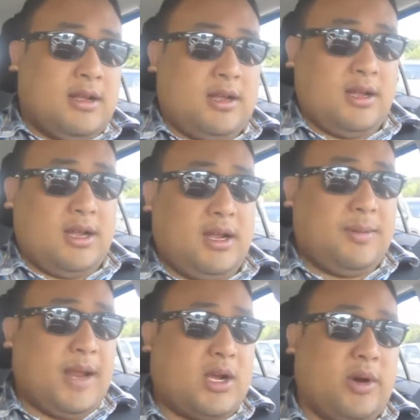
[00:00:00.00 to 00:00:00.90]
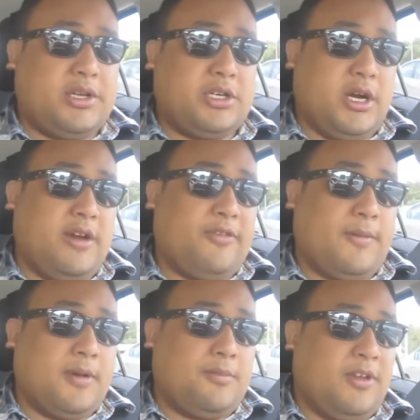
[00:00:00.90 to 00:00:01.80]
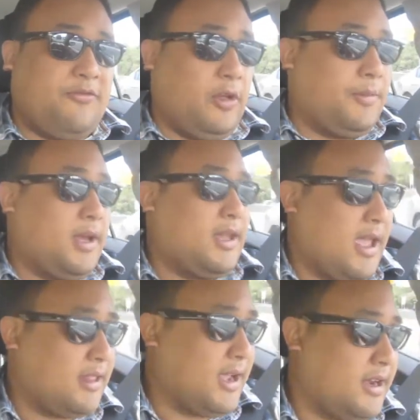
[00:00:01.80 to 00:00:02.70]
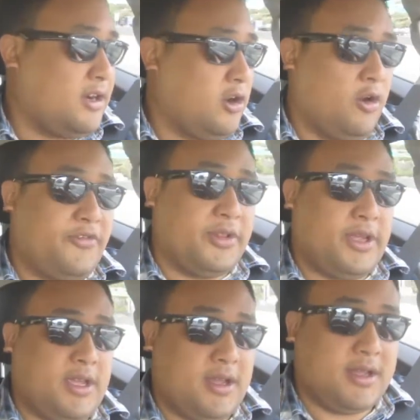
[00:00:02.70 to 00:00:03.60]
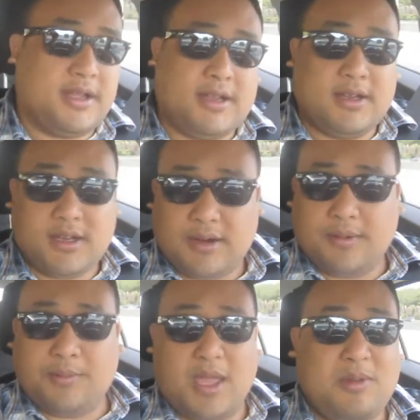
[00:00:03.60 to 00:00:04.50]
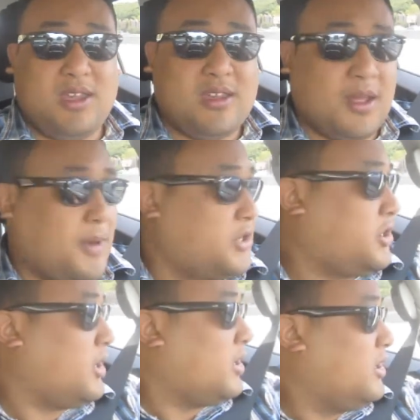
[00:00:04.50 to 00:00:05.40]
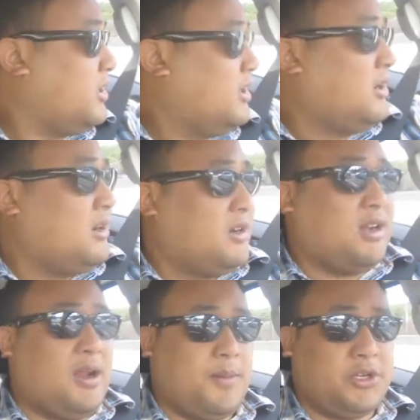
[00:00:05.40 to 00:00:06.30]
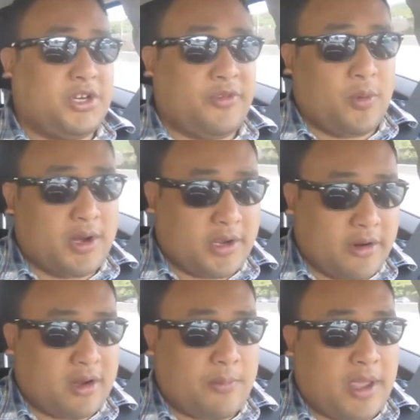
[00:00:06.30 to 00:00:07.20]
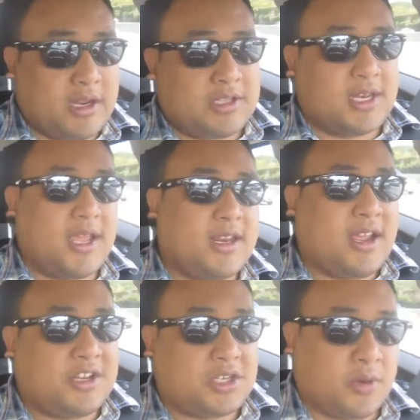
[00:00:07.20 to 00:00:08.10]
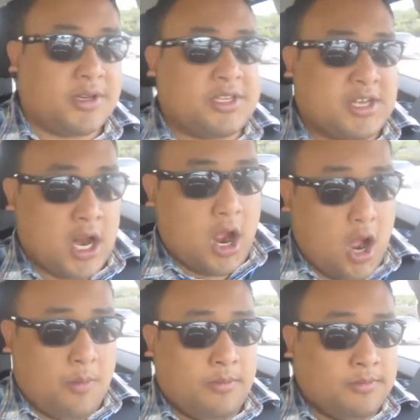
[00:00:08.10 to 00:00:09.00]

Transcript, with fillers: Uh, I'm not quite sure if I'm going to be filming again later. Hopefully, uh, maybe. I'm not sure. I'm not sure if I want to go to the Penny tonight. I just want to stay home.